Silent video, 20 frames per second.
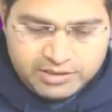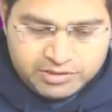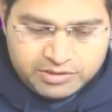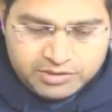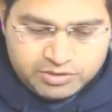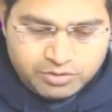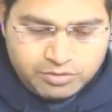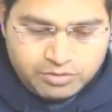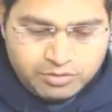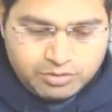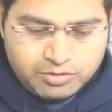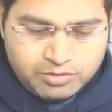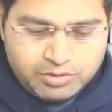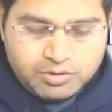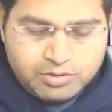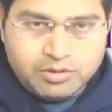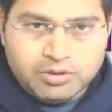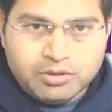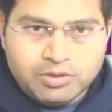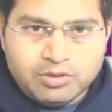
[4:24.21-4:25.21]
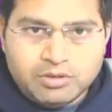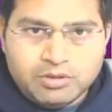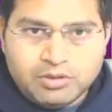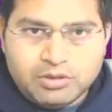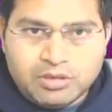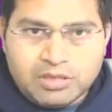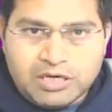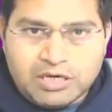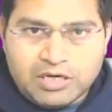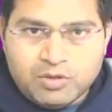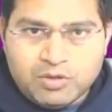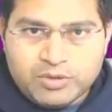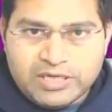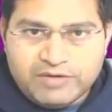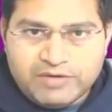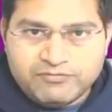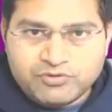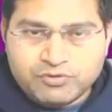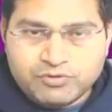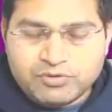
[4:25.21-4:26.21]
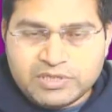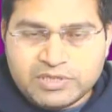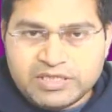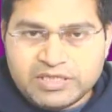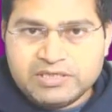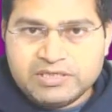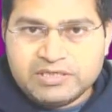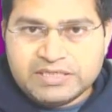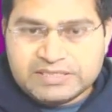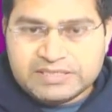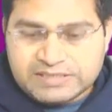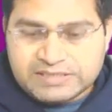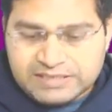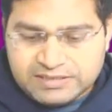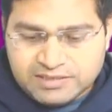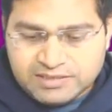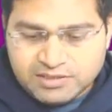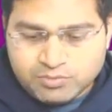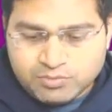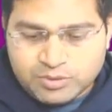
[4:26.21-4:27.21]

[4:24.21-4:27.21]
So how we have to run the test cases?